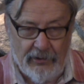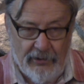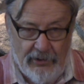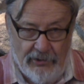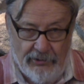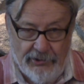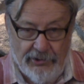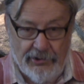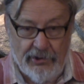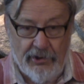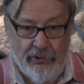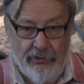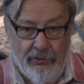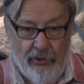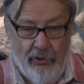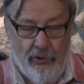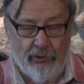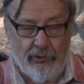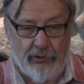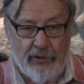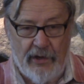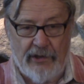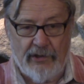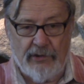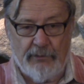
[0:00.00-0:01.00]
This is a no
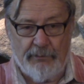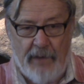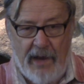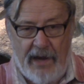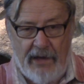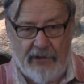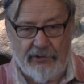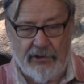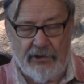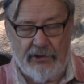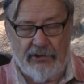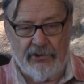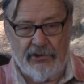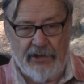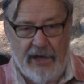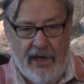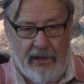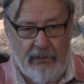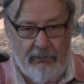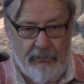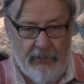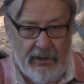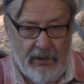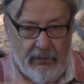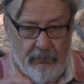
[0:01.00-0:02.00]
trespassing
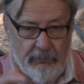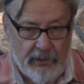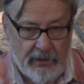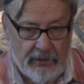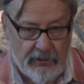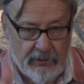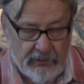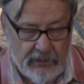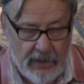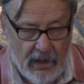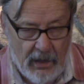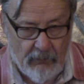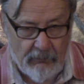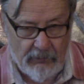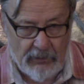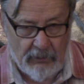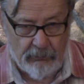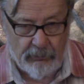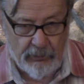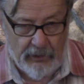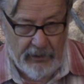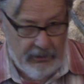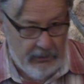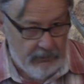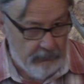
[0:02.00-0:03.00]
sign made by the dominant
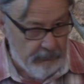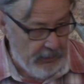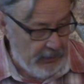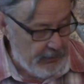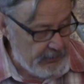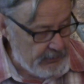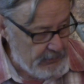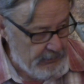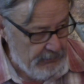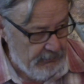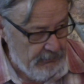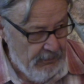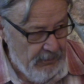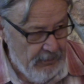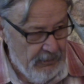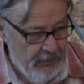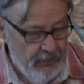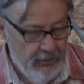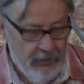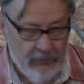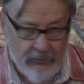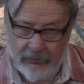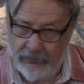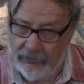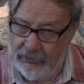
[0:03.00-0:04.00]
breeding buck. And
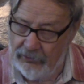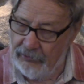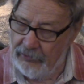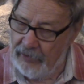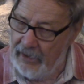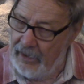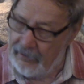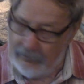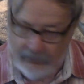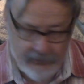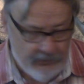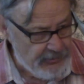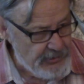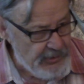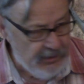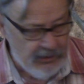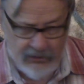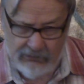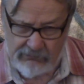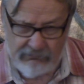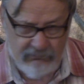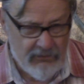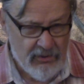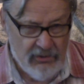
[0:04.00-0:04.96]
with his antlers, he